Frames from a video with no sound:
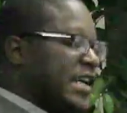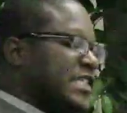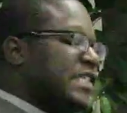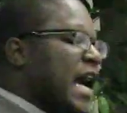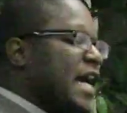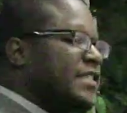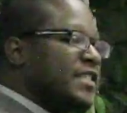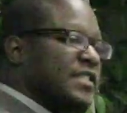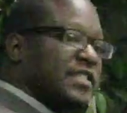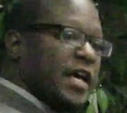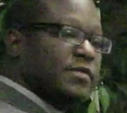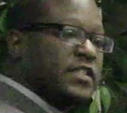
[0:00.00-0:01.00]
outside the
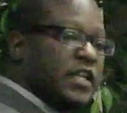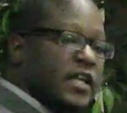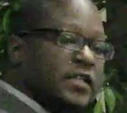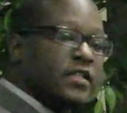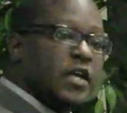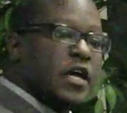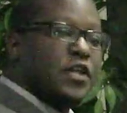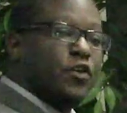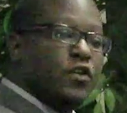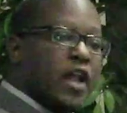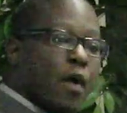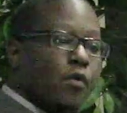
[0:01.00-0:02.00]
subsidies,
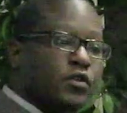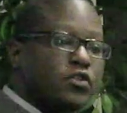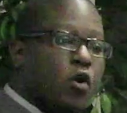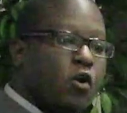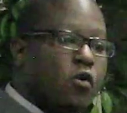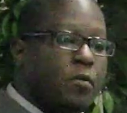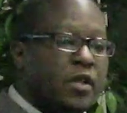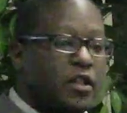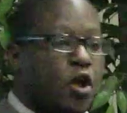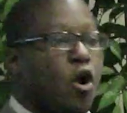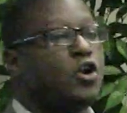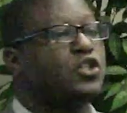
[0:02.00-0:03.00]
your networks are going to
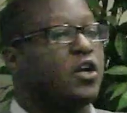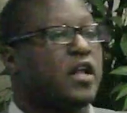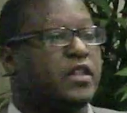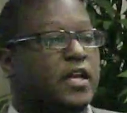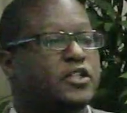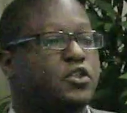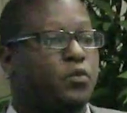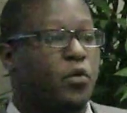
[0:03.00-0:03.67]
be larger unless